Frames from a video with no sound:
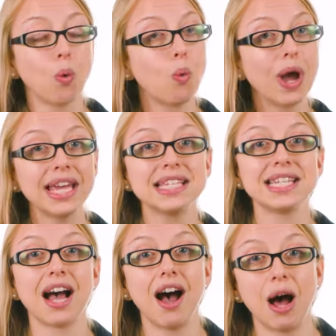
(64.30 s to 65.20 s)
the
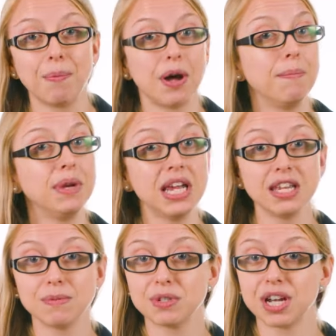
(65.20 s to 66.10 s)
waist up. A
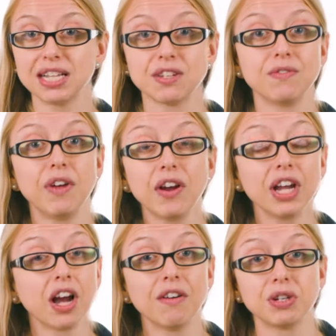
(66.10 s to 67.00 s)
medium shot's a
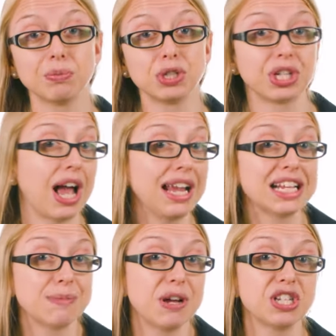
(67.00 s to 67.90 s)
very comfortable shot,
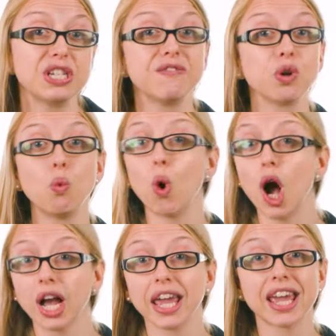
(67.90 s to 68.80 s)
especially if you're
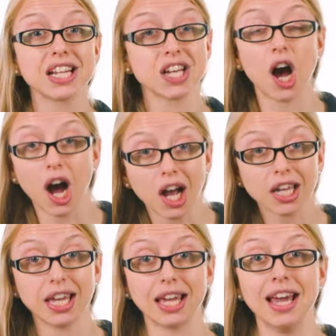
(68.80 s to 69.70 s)
walking and
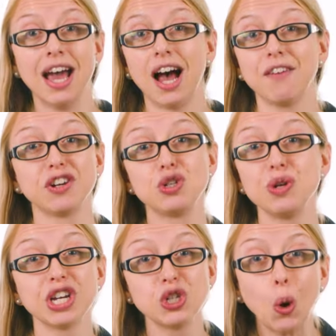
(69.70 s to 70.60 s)
talking. Uh, if you're
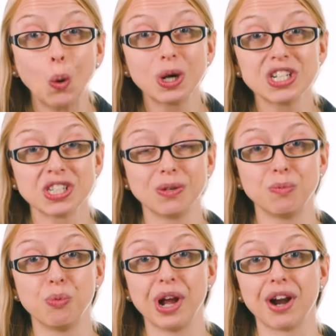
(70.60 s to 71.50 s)
doing a tour
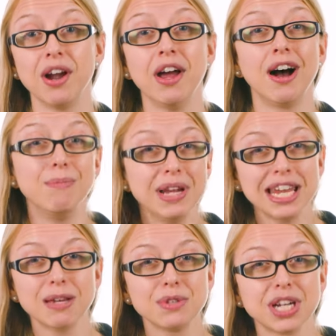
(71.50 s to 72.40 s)
somewhere, a
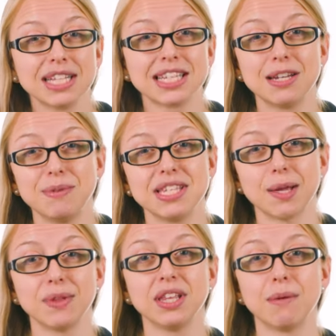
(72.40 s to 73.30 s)
medium shot's going to be
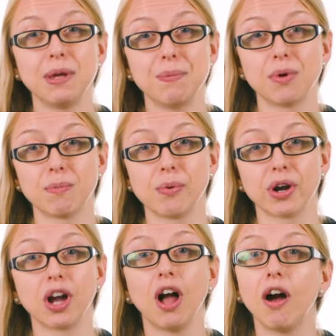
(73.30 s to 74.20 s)
something that people are
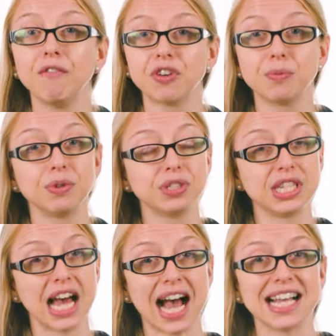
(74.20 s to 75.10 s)
more comfortable to
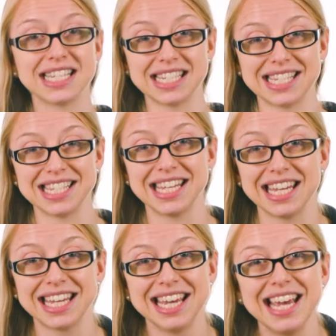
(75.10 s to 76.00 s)
the eyes to see.